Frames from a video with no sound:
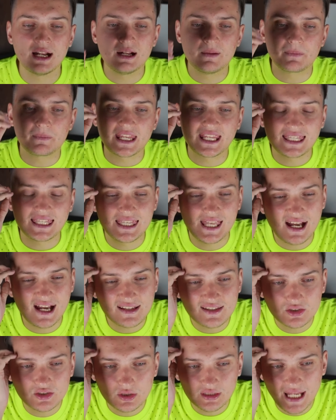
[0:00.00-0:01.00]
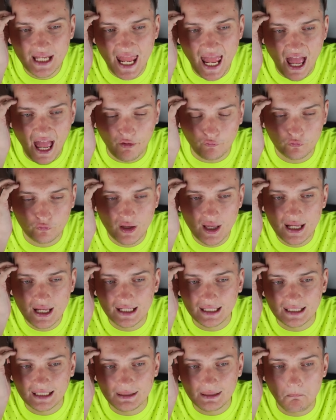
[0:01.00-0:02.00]
It does not have
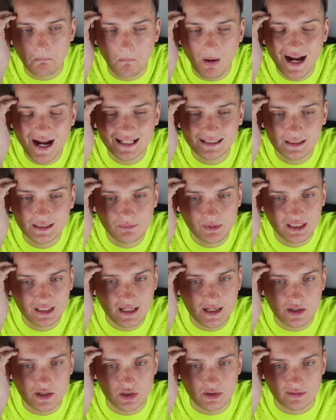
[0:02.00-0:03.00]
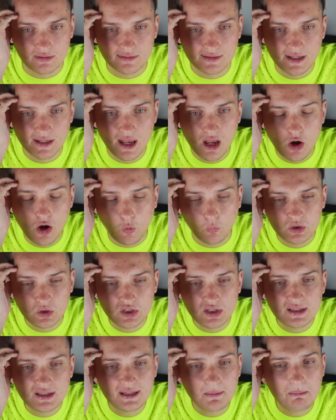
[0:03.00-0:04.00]
mind limitations, which
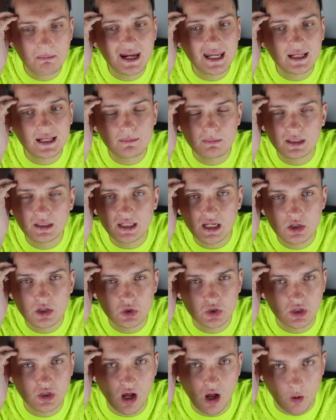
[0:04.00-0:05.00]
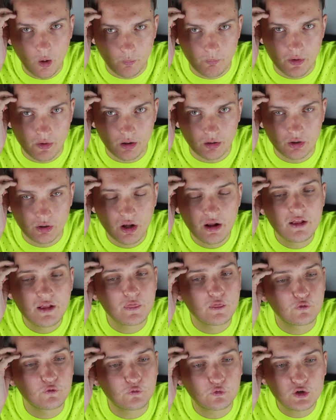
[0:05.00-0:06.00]
is the main limitation out there.
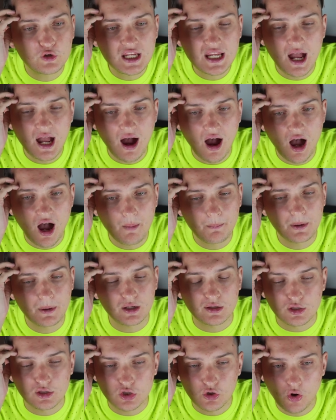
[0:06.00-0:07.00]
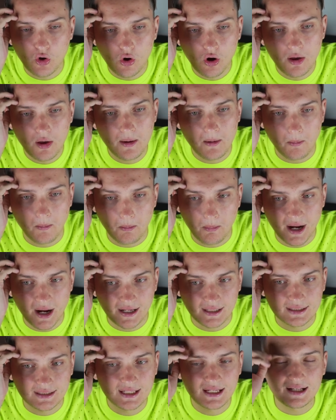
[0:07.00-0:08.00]
Free up your
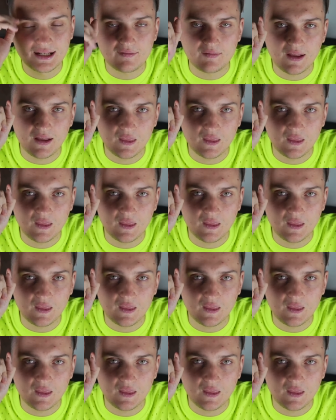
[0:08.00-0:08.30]
mind. And